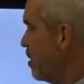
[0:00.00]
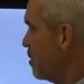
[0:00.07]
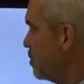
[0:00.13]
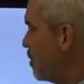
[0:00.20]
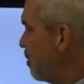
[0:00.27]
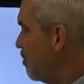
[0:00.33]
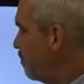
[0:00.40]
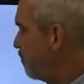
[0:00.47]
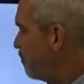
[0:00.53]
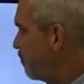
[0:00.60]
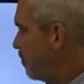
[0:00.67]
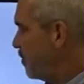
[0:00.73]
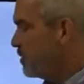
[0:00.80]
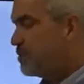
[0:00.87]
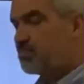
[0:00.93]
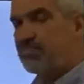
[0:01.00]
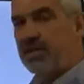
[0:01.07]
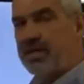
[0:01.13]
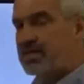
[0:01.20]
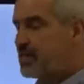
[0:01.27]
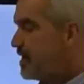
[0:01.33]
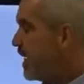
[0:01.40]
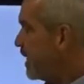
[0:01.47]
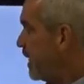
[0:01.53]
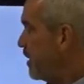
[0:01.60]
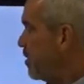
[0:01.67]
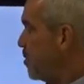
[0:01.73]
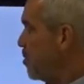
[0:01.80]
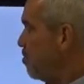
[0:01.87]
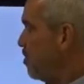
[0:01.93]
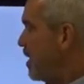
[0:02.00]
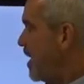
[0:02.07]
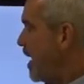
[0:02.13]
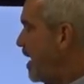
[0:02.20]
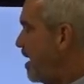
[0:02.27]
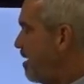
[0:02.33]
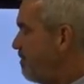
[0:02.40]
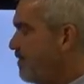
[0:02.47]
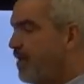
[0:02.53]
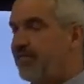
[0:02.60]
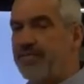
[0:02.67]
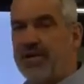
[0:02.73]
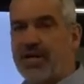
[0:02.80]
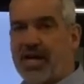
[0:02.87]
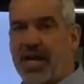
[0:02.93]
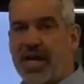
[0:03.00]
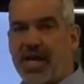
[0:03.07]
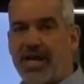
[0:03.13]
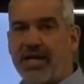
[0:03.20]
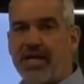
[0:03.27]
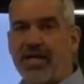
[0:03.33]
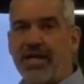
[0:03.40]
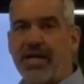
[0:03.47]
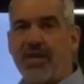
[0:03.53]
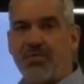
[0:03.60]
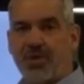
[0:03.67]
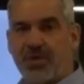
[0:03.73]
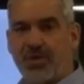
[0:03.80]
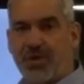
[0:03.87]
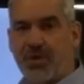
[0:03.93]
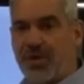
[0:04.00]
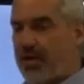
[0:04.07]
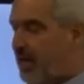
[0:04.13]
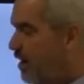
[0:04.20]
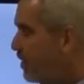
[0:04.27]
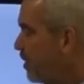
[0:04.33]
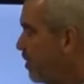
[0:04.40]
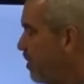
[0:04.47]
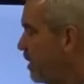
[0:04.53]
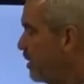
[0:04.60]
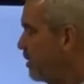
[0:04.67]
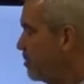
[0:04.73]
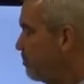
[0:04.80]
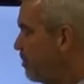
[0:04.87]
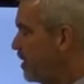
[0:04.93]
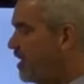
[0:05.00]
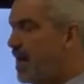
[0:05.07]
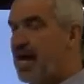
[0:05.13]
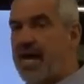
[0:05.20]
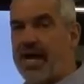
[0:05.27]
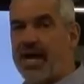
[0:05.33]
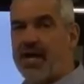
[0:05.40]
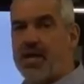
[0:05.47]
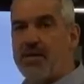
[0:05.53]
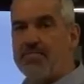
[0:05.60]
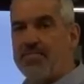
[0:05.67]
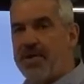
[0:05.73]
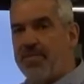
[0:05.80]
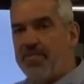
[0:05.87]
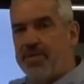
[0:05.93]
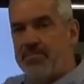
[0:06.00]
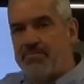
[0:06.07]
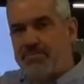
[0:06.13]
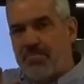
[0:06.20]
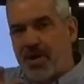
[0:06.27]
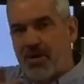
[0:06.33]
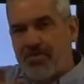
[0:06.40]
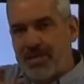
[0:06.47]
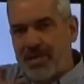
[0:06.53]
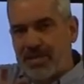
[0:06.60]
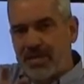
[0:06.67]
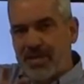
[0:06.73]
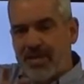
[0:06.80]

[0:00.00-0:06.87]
So for a split second, we have a very high inrush current. Our current goes very high. But the moment